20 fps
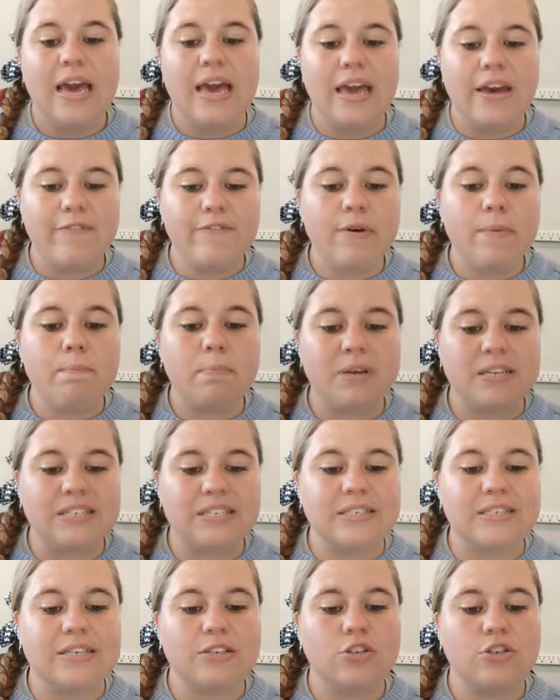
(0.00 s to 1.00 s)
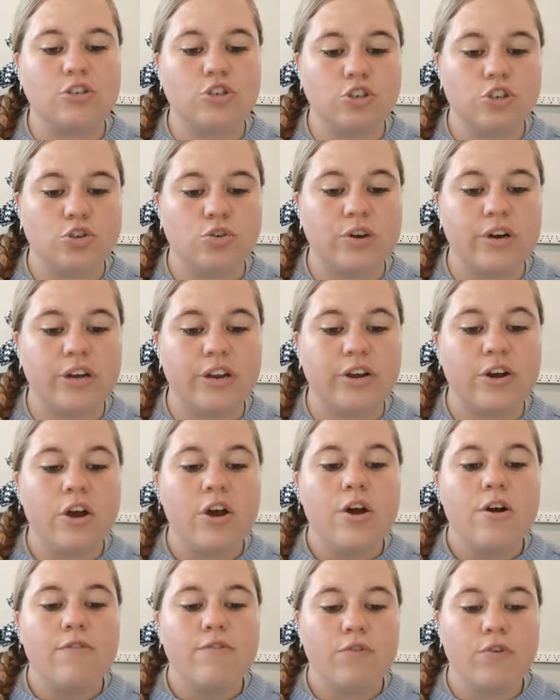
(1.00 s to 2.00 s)
If a business is insured
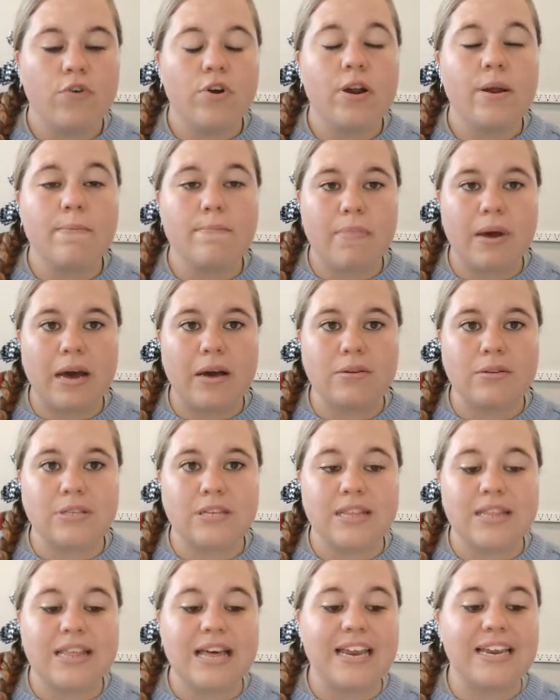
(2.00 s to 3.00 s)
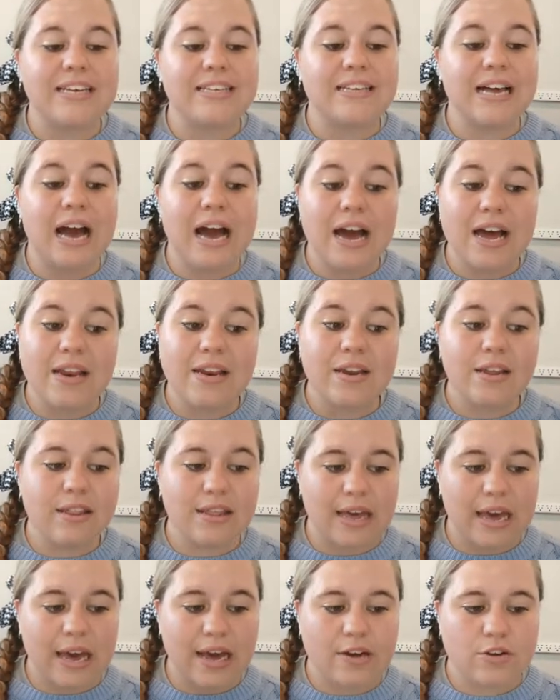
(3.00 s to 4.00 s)
for an amount that is under
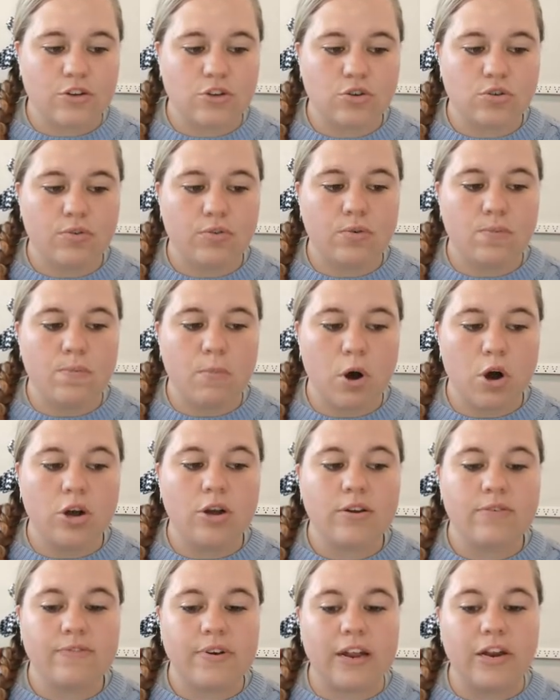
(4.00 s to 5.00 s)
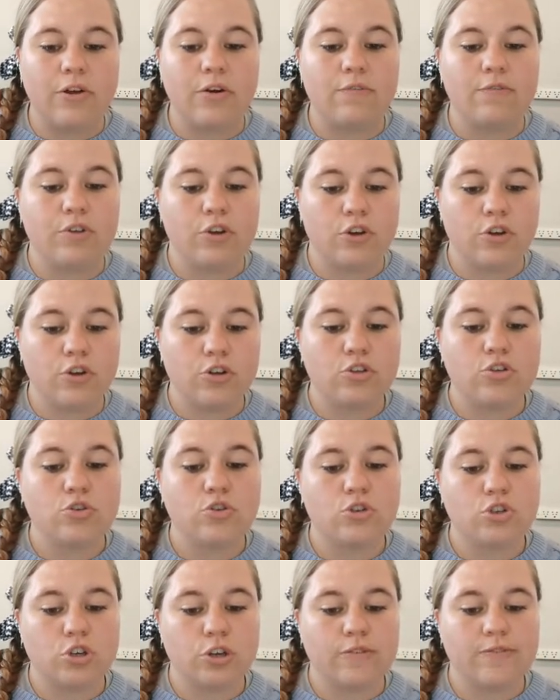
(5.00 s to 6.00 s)
the actual market value of the goods or
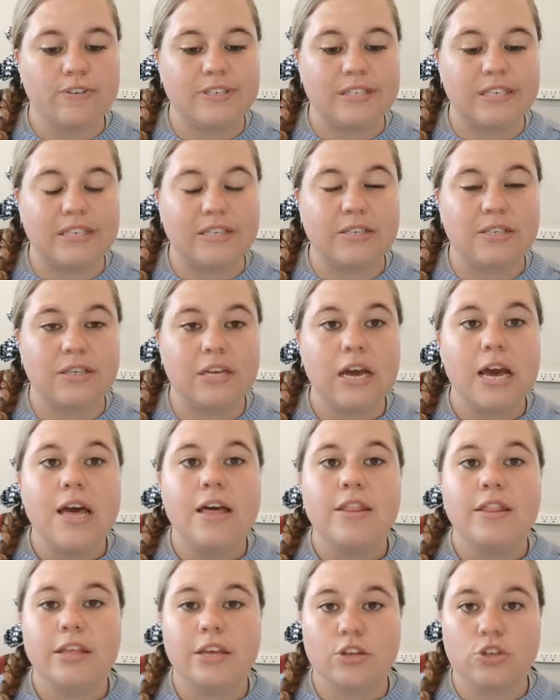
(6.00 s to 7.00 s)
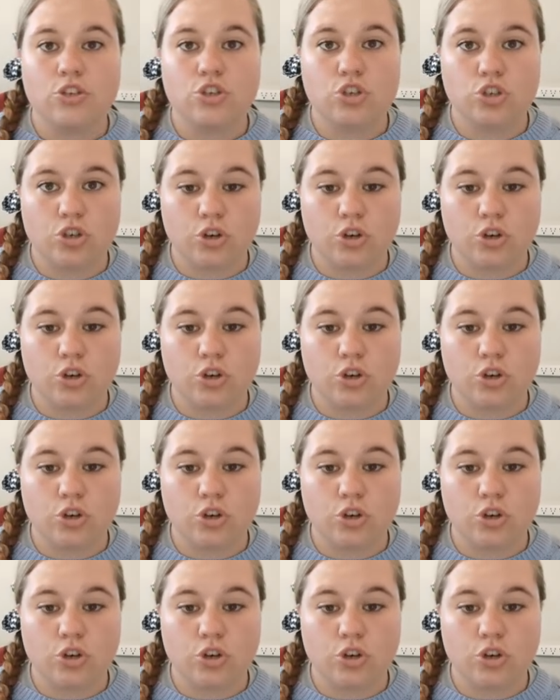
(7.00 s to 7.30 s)
services, the